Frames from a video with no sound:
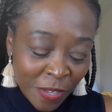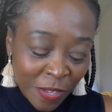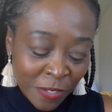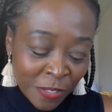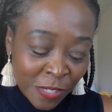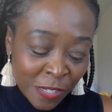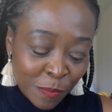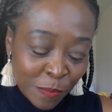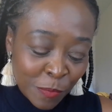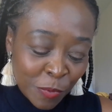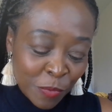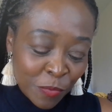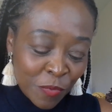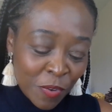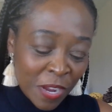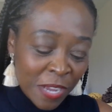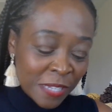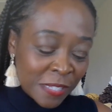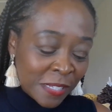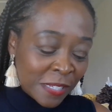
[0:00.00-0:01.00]
Sun, Moon,
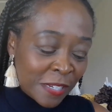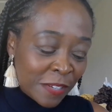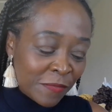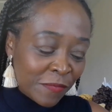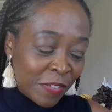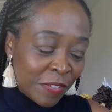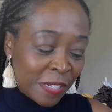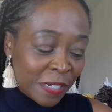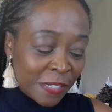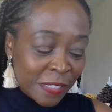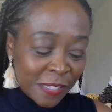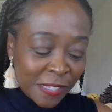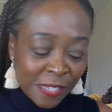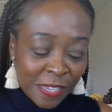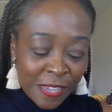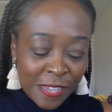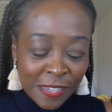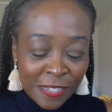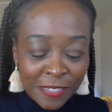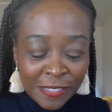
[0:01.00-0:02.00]
Rising, and Venus
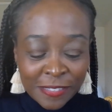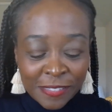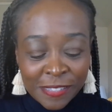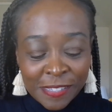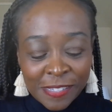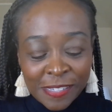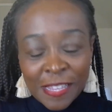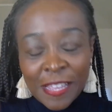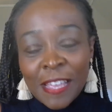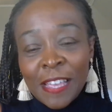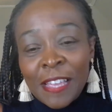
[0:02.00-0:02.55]
signs.